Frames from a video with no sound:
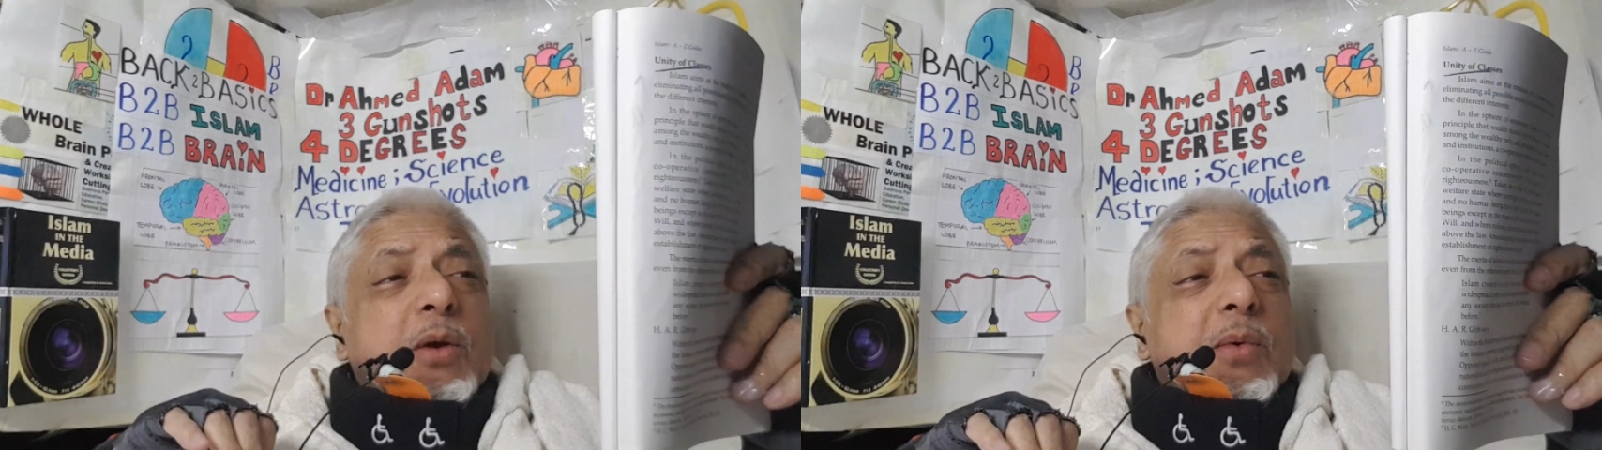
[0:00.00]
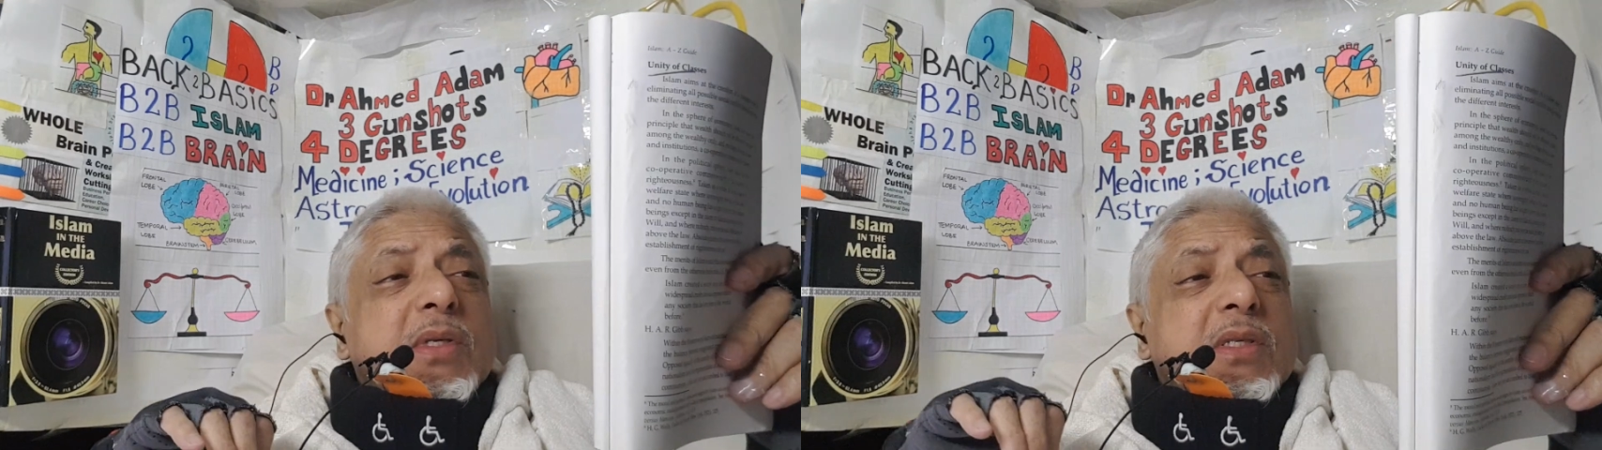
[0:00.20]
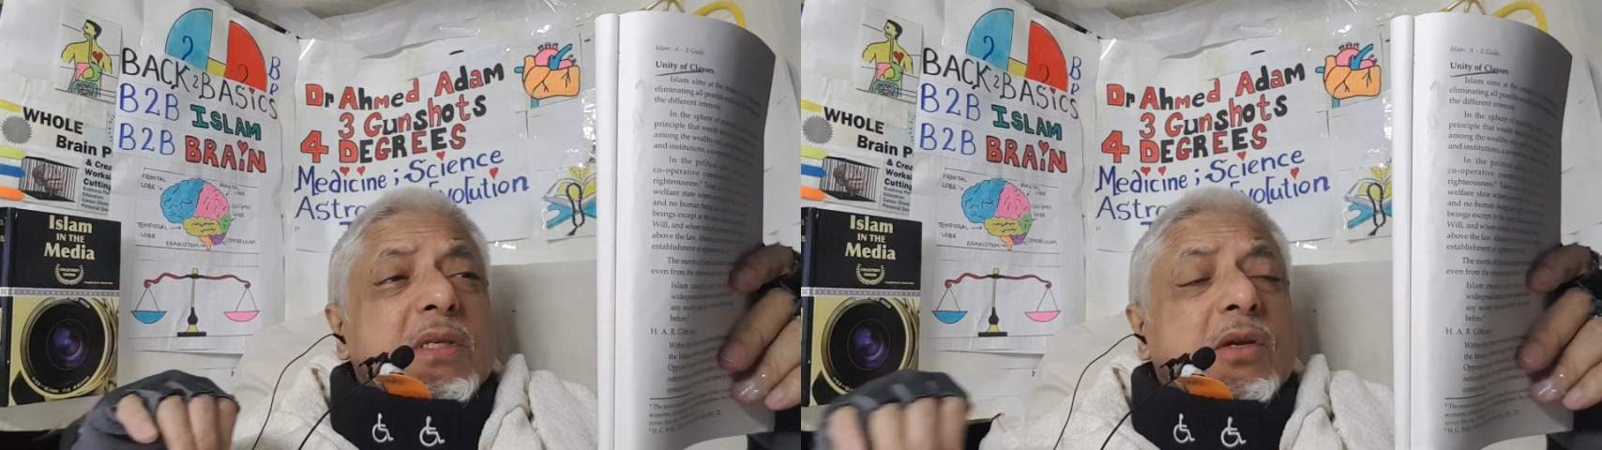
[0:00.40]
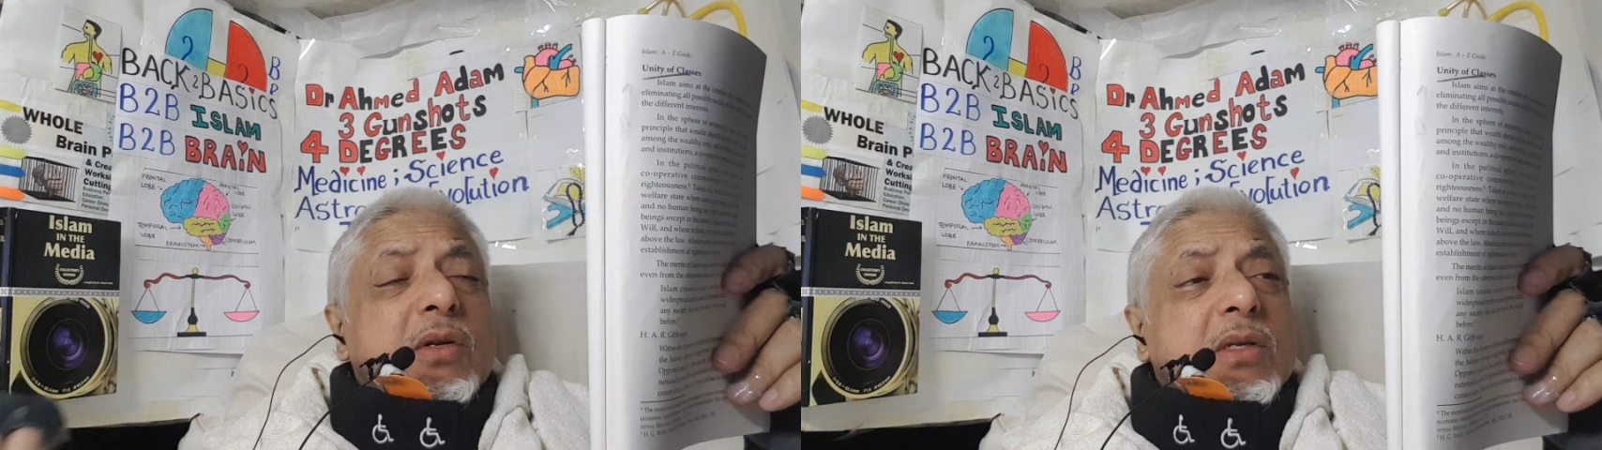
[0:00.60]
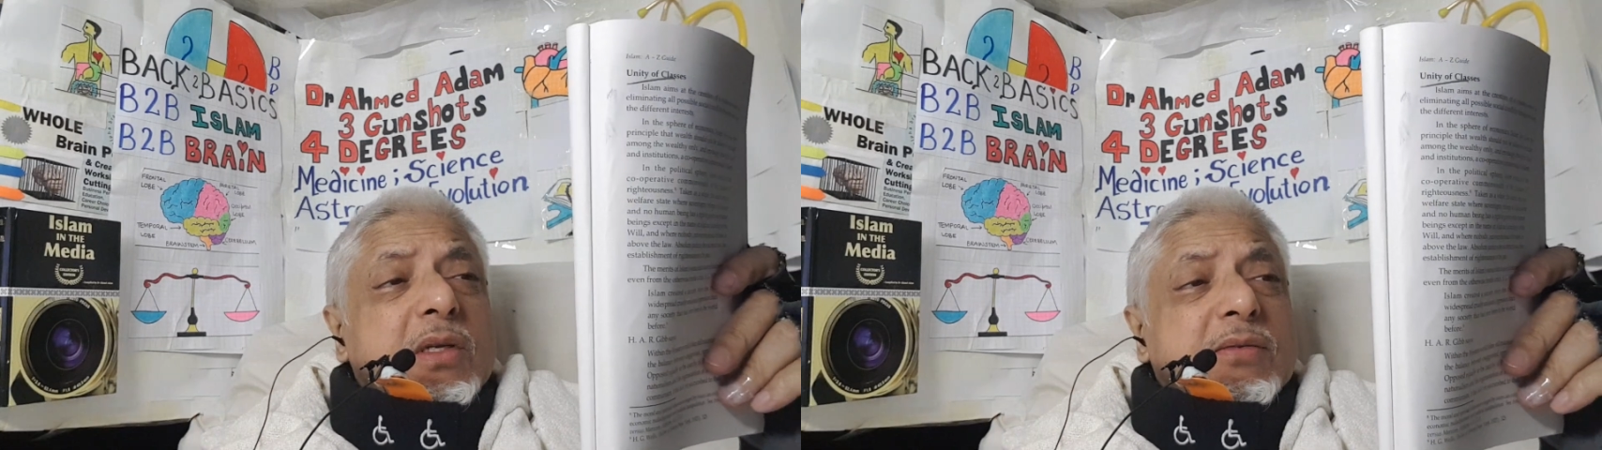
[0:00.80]
which is the
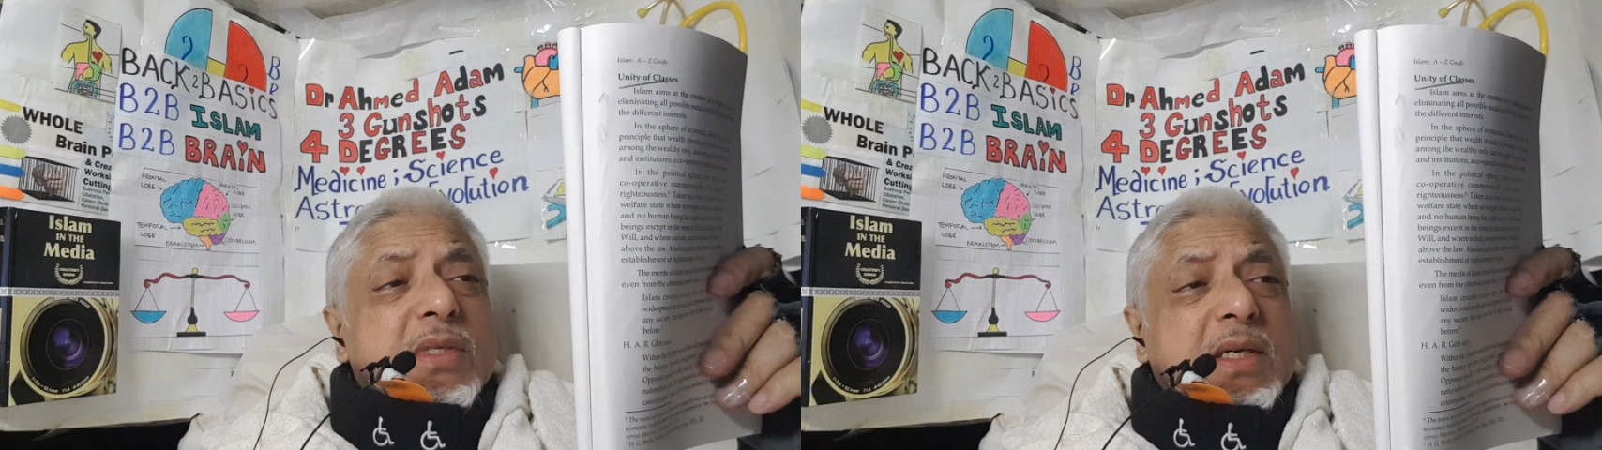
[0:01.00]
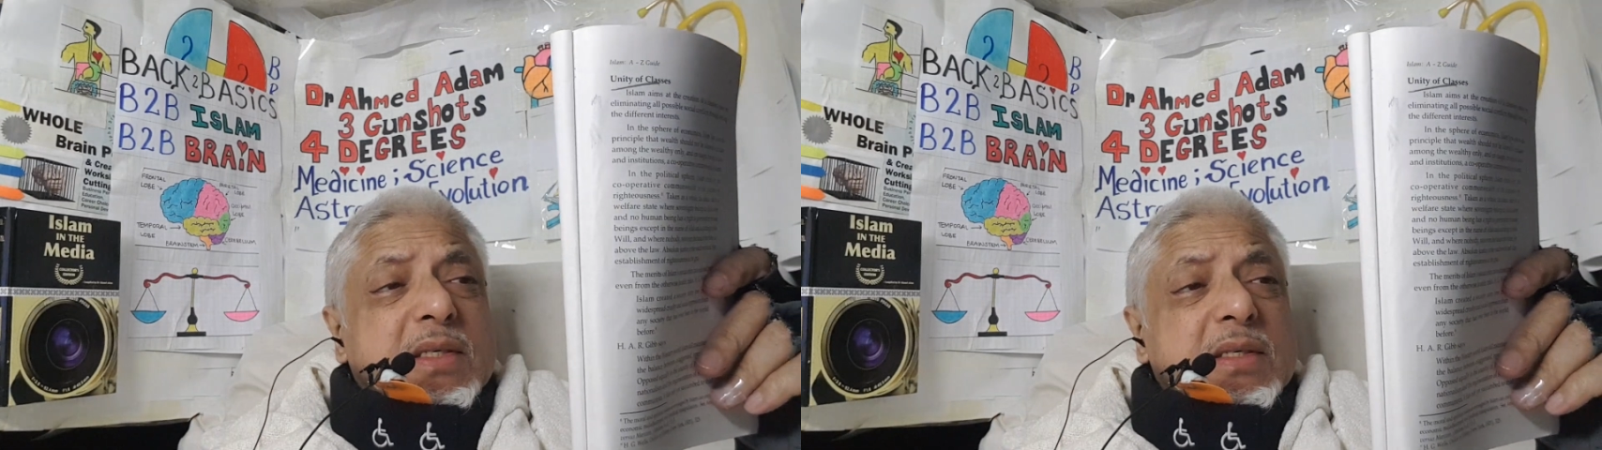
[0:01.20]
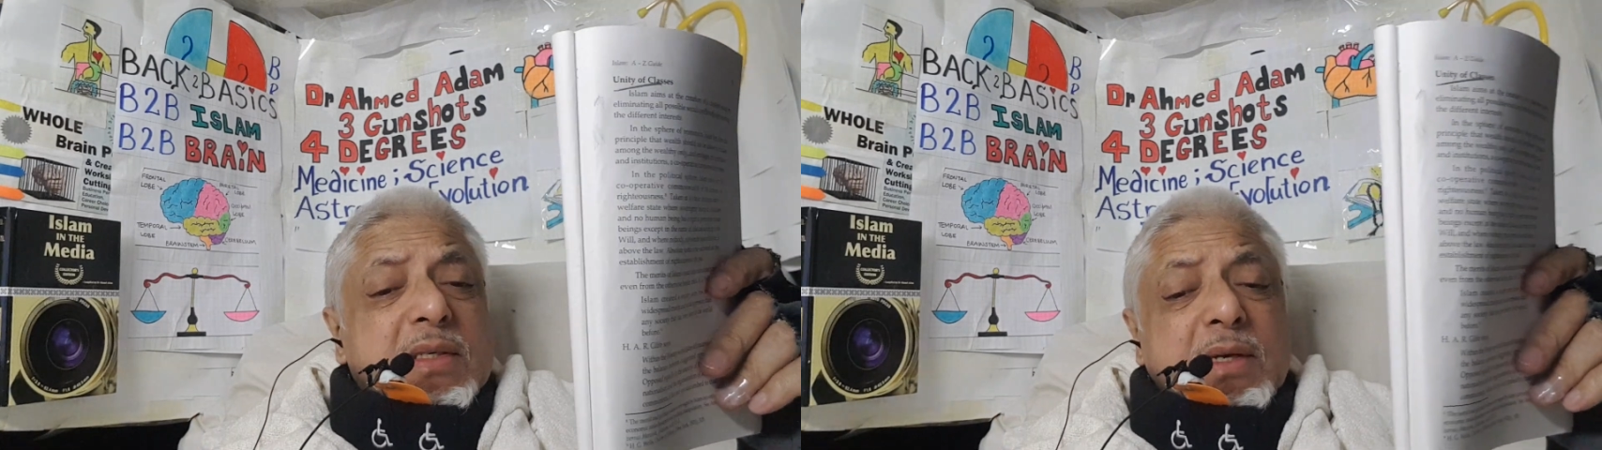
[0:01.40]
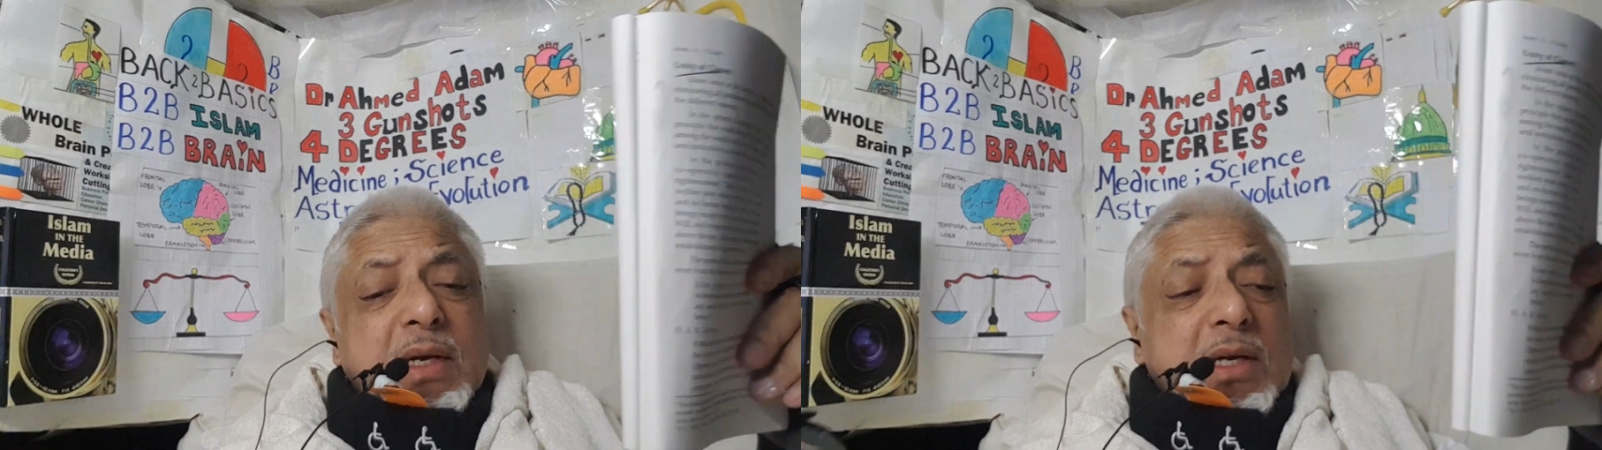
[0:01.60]
unity of sexes.